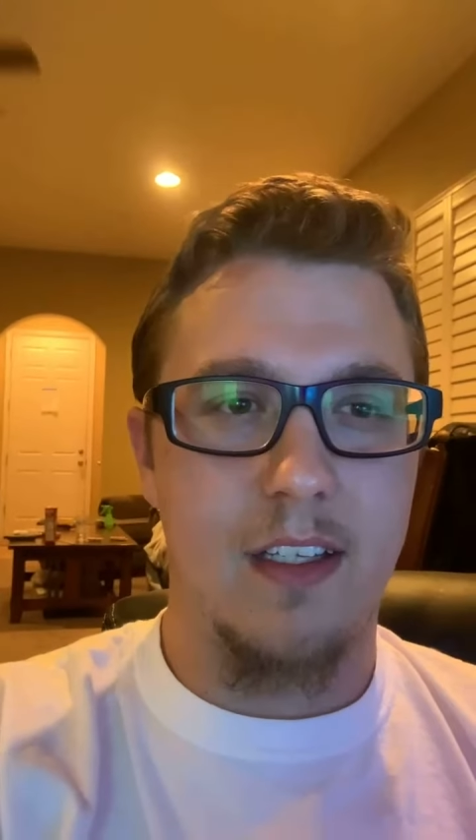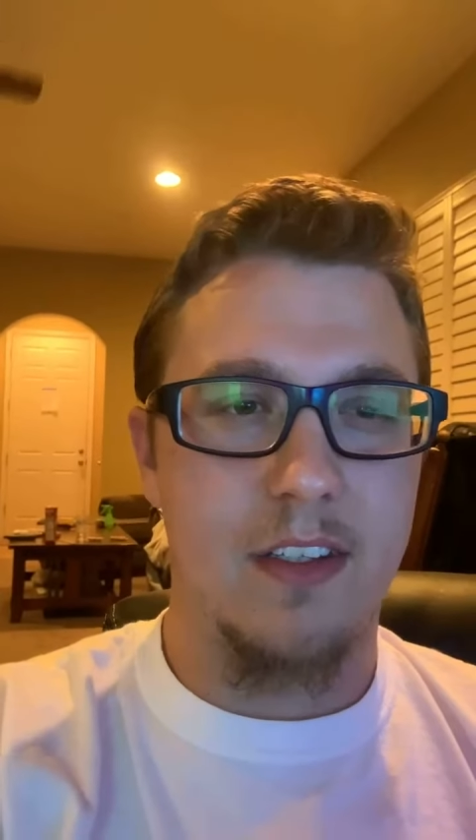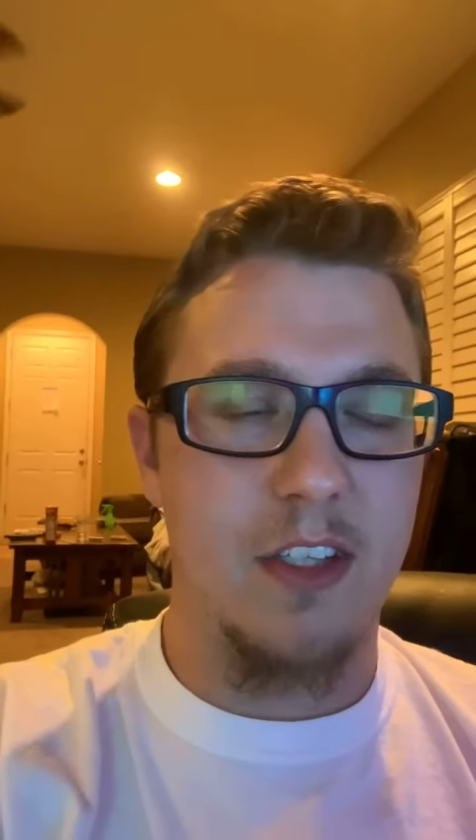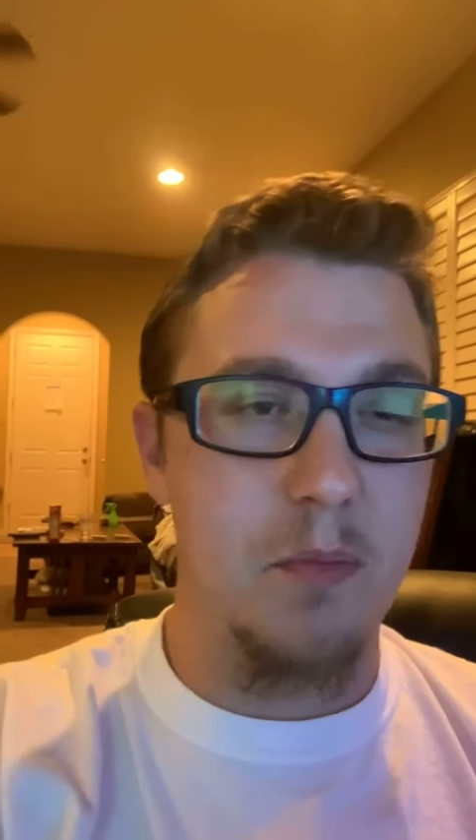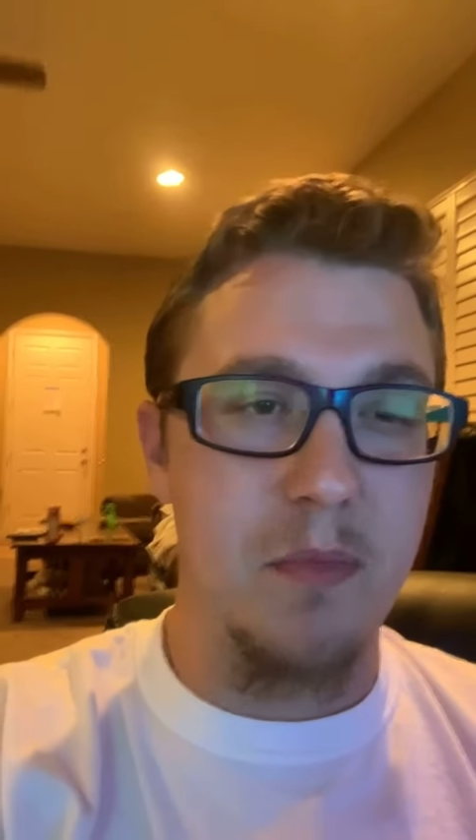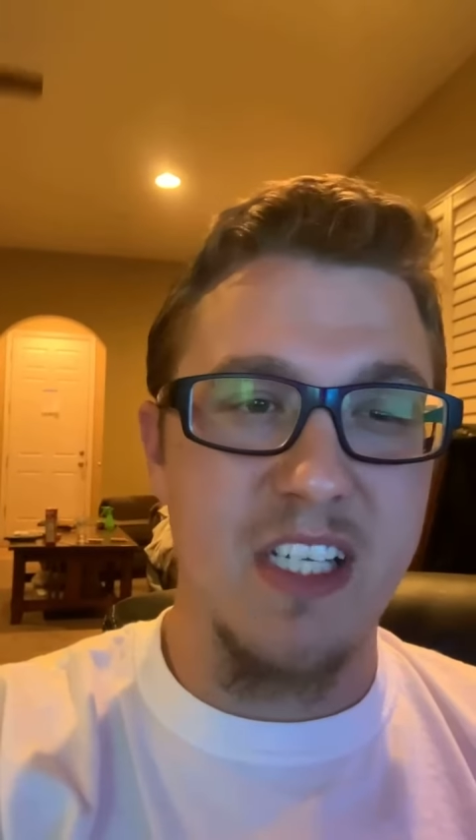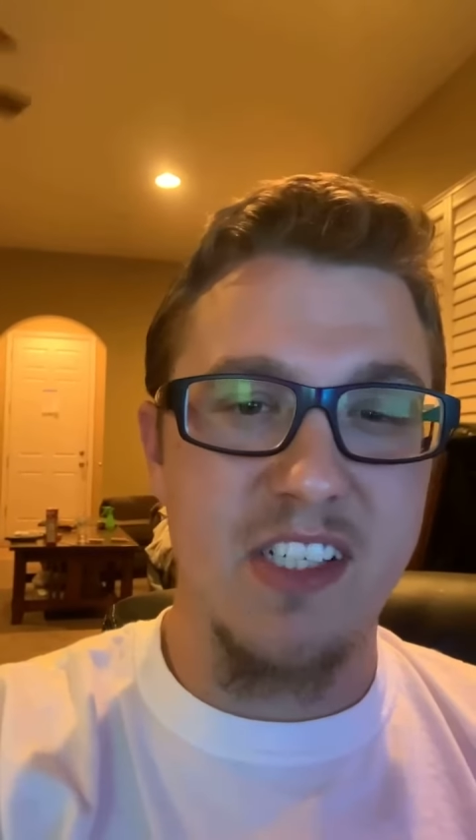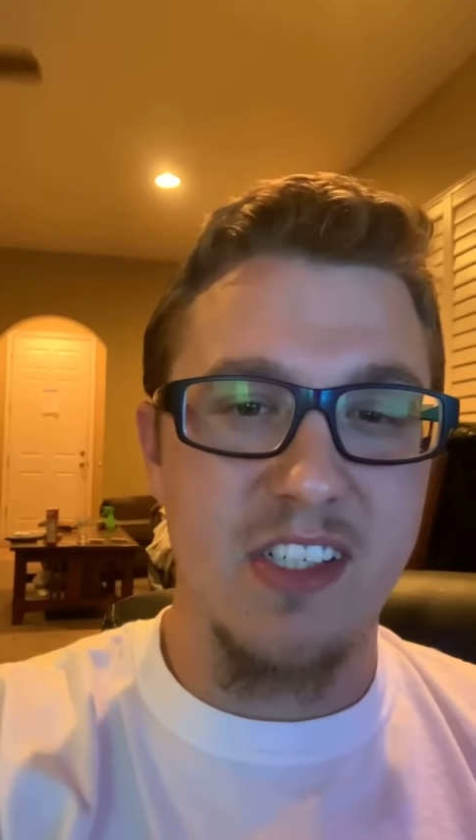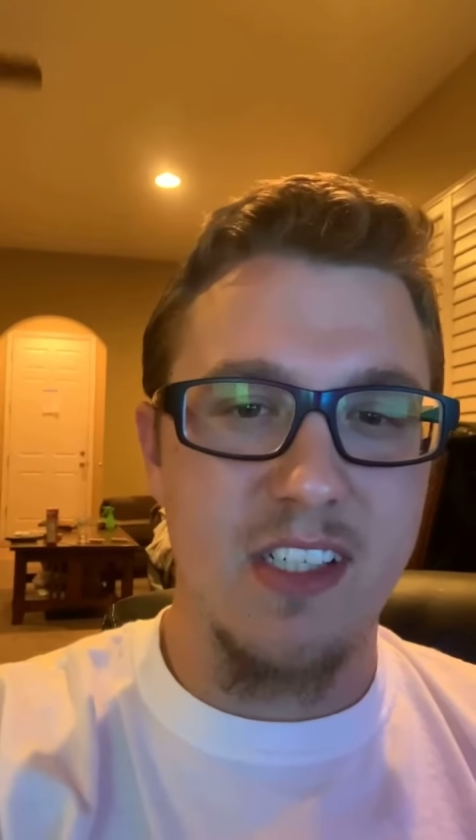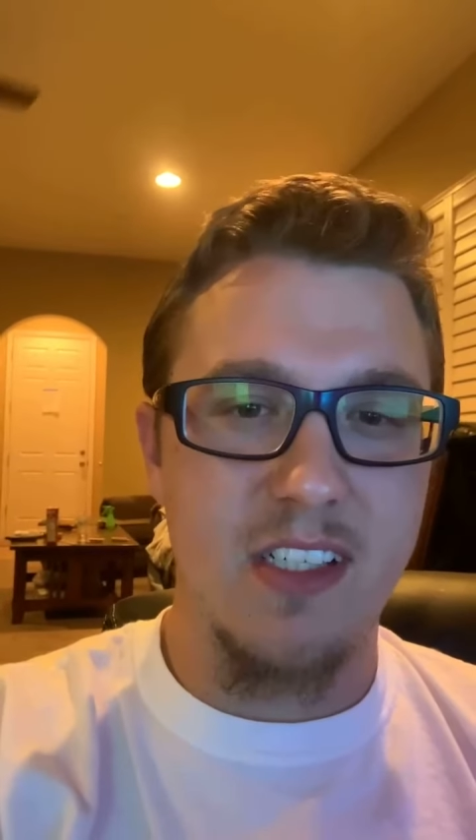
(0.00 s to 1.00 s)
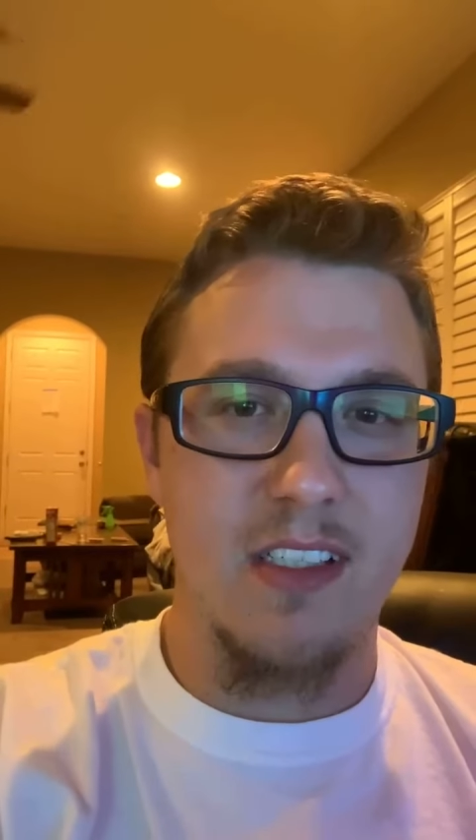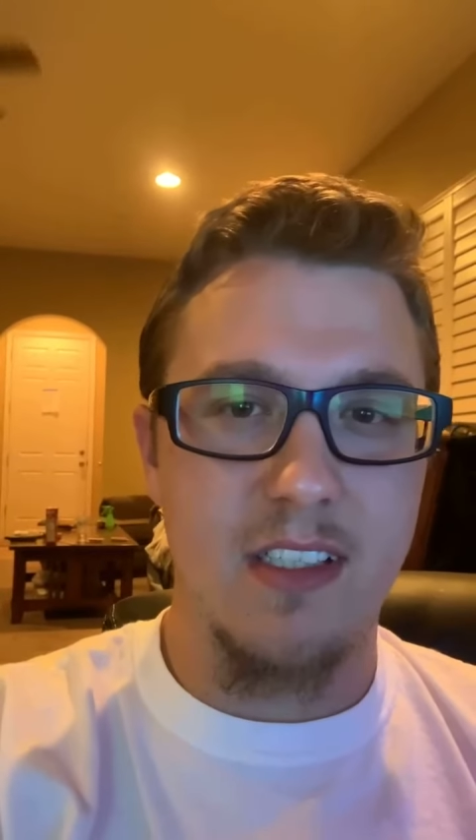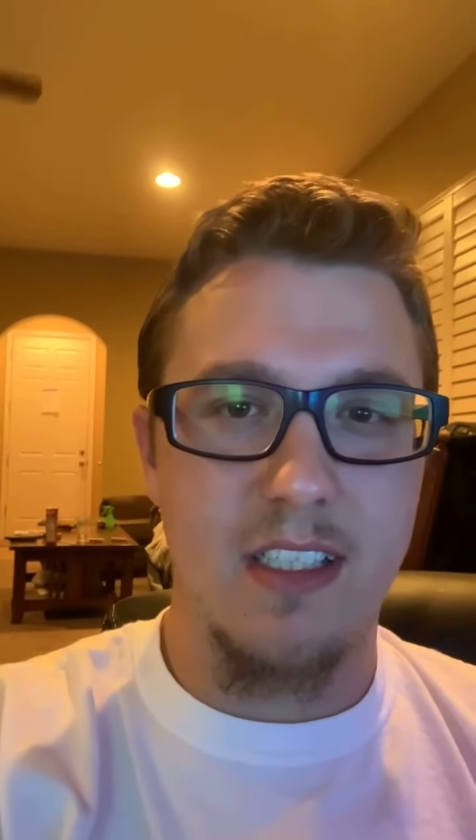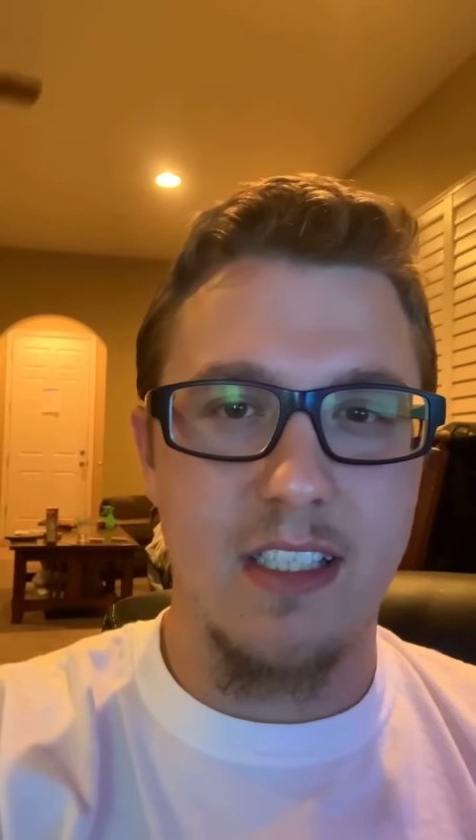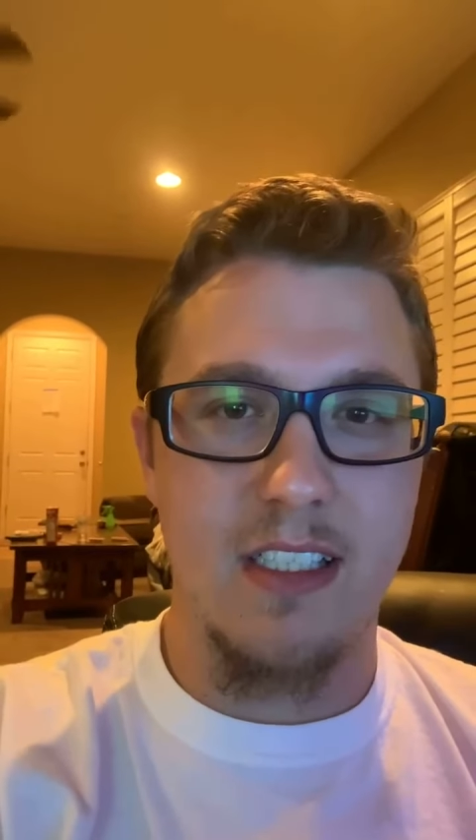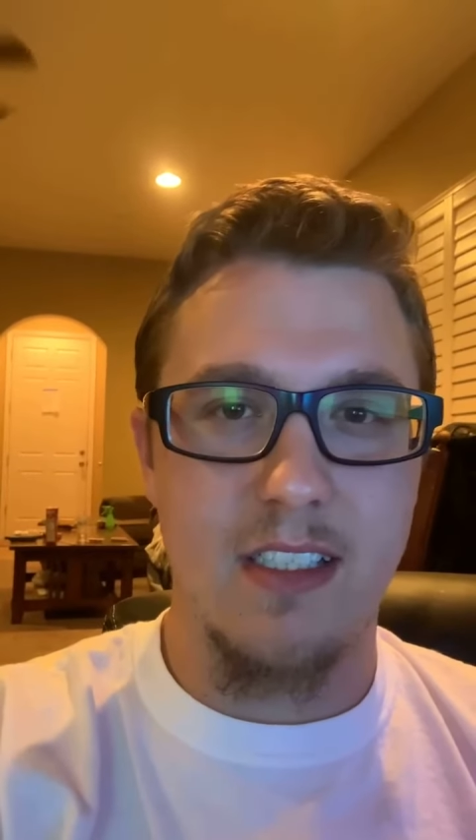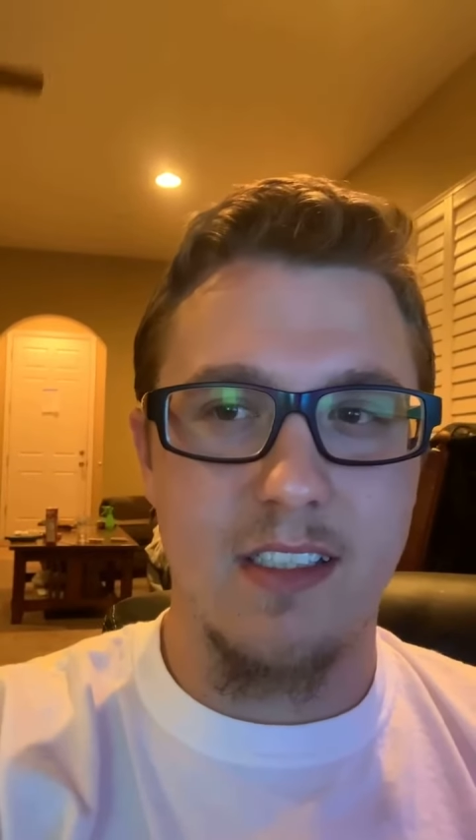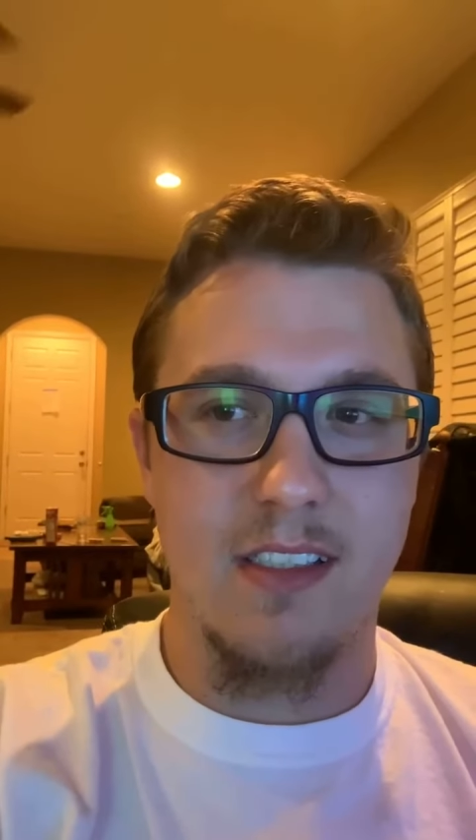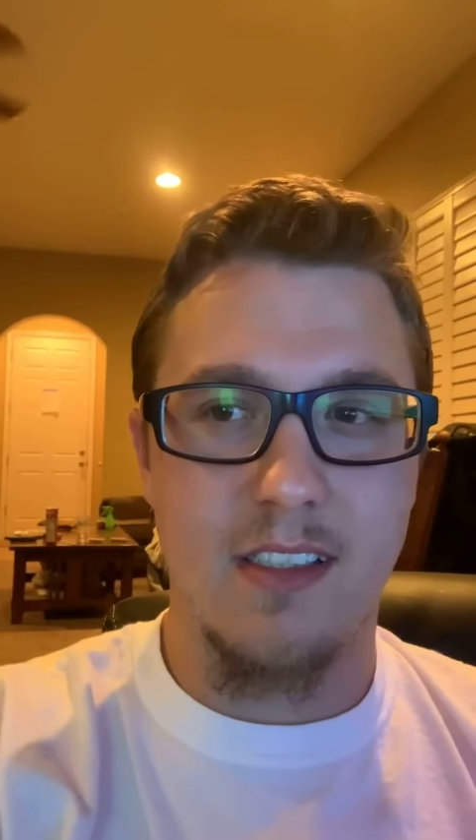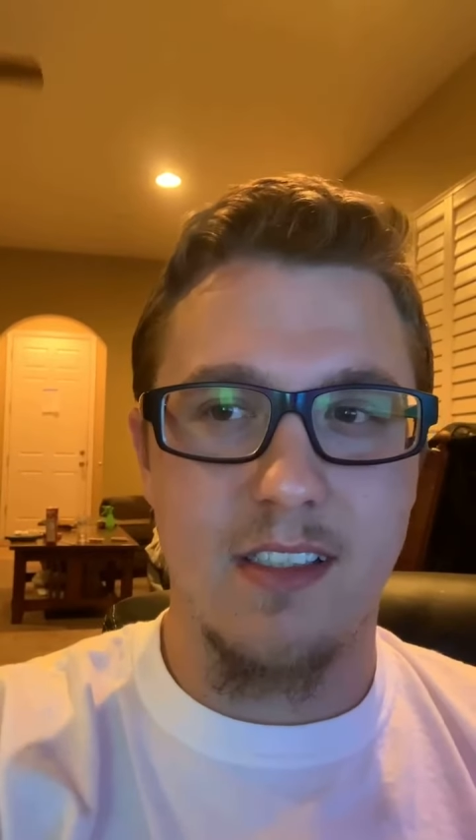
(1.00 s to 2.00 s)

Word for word: the mission is